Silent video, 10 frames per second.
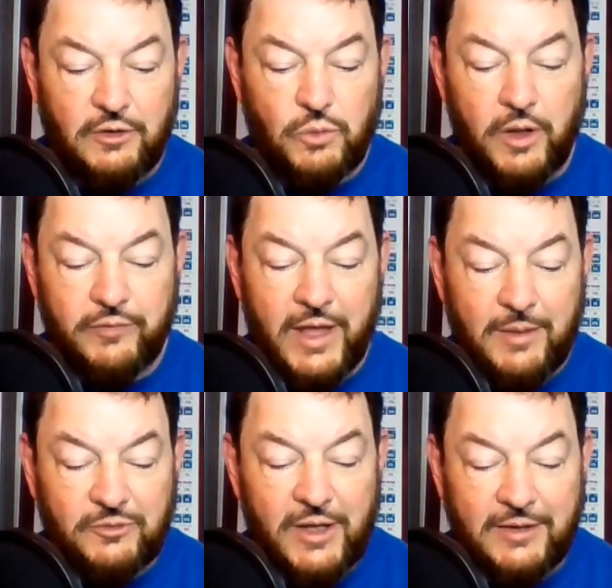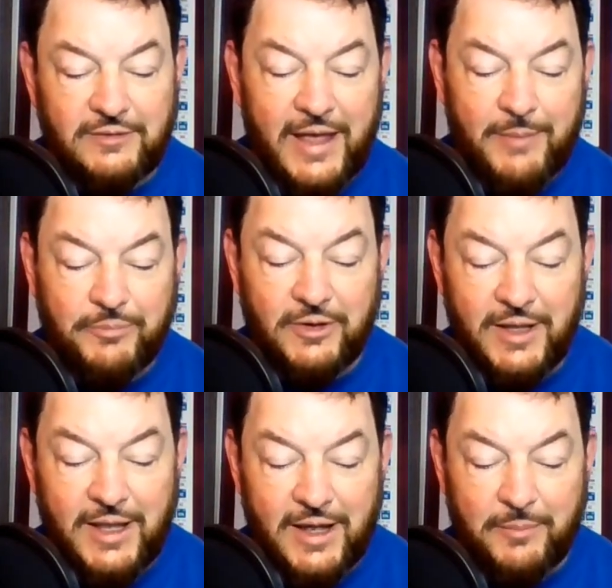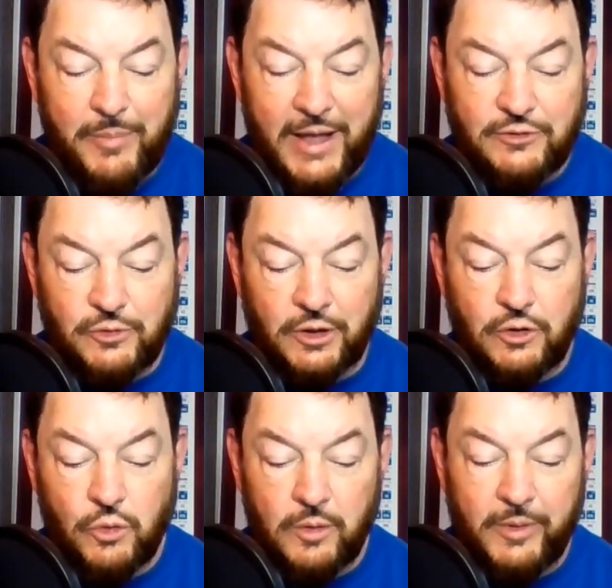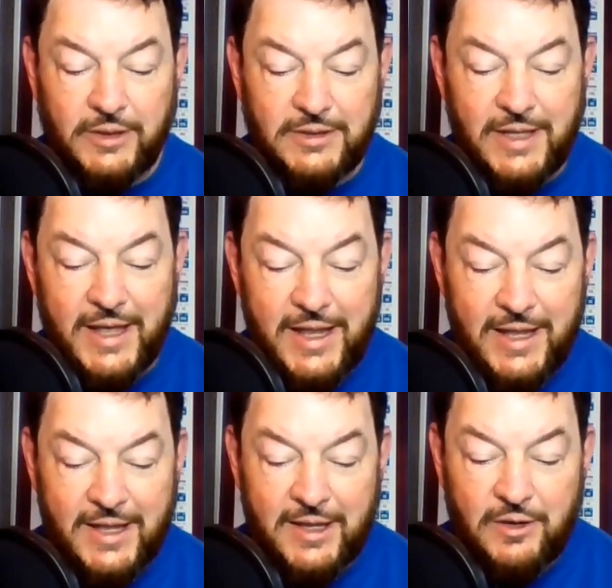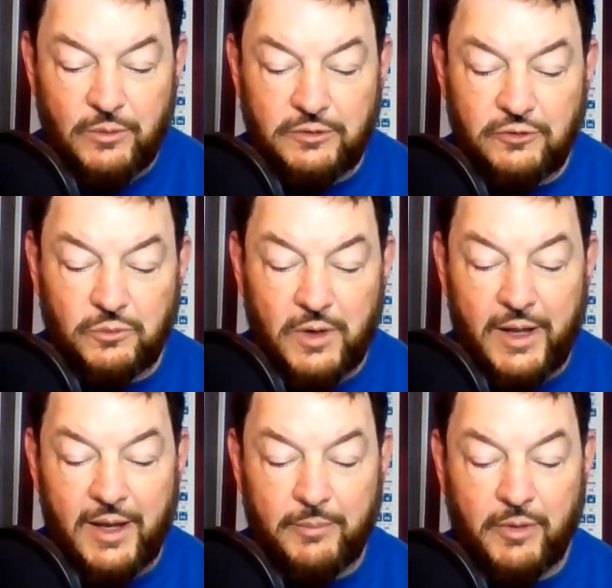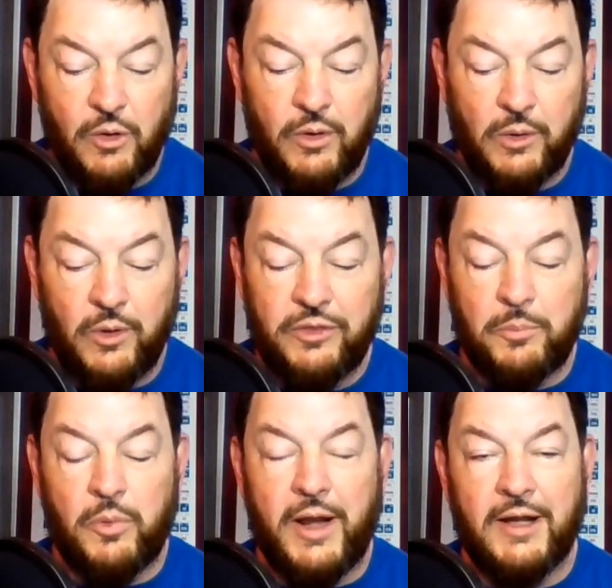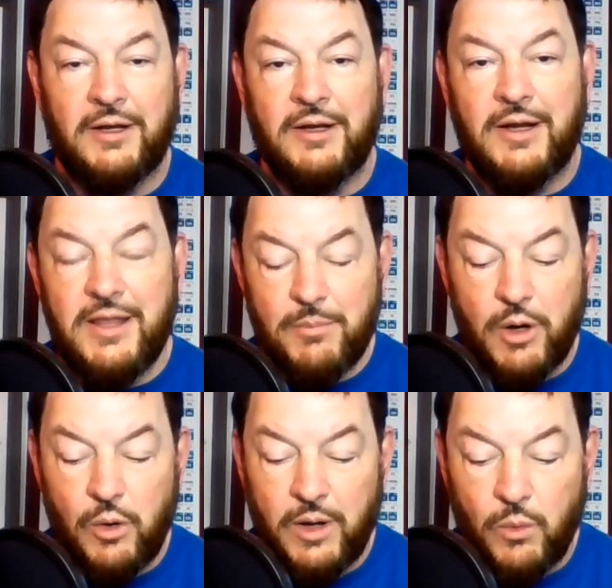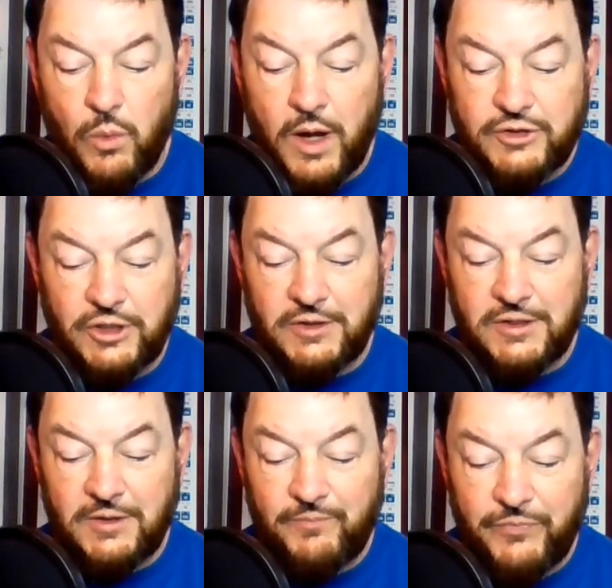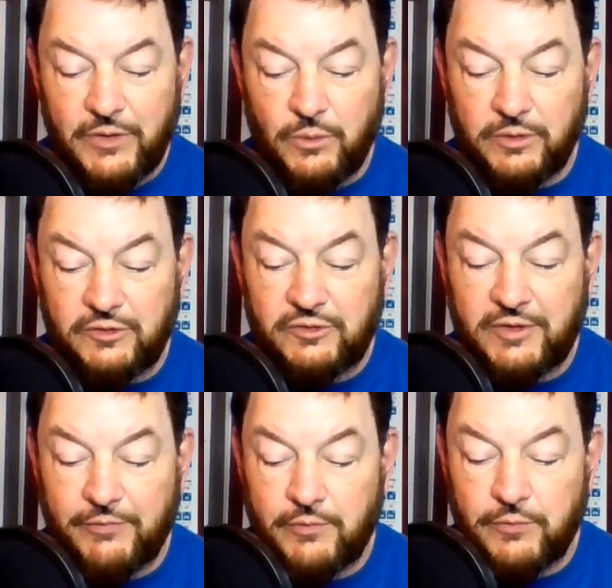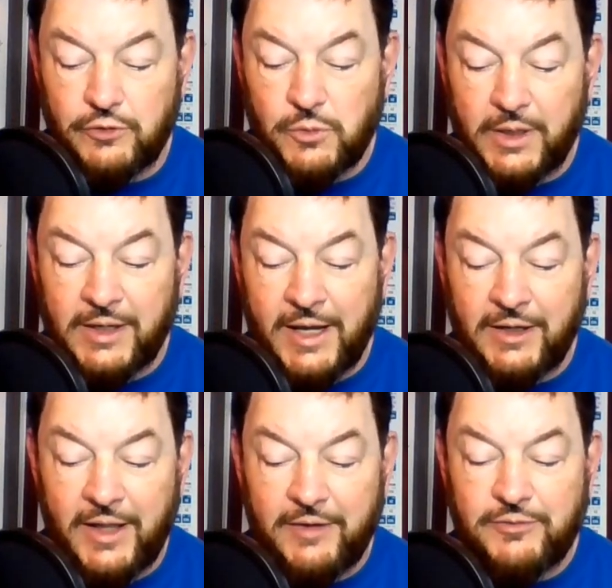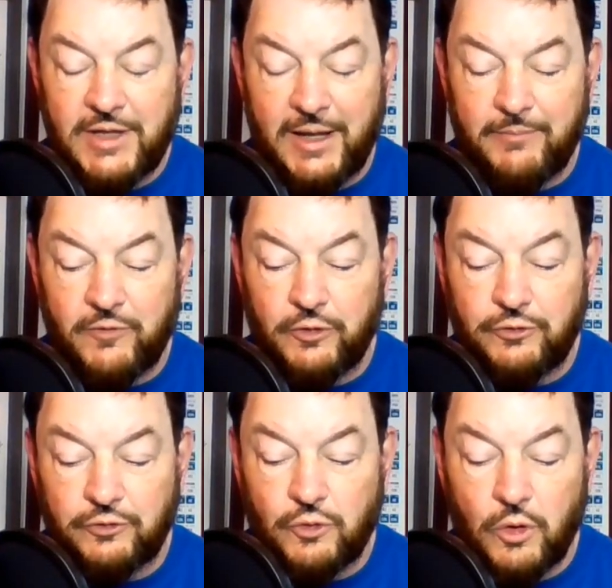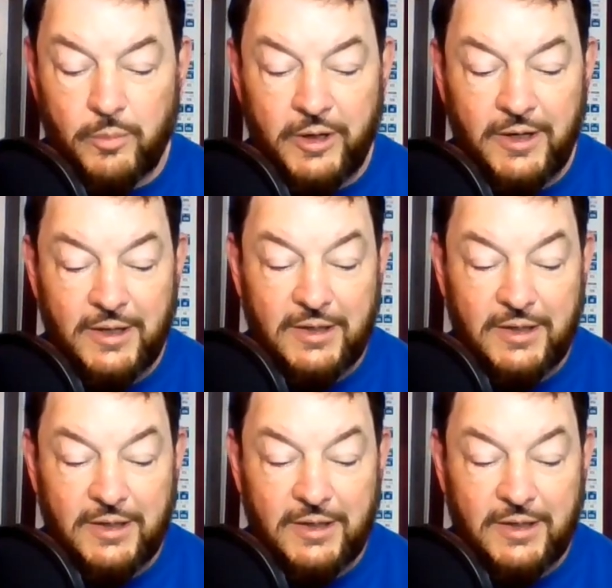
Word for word: twelve games on tap today on Patrick Corbin Day, which is why I'm going with Brandon Nimmo at Washington, who is seven for twenty-nine lifetime versus Corbin.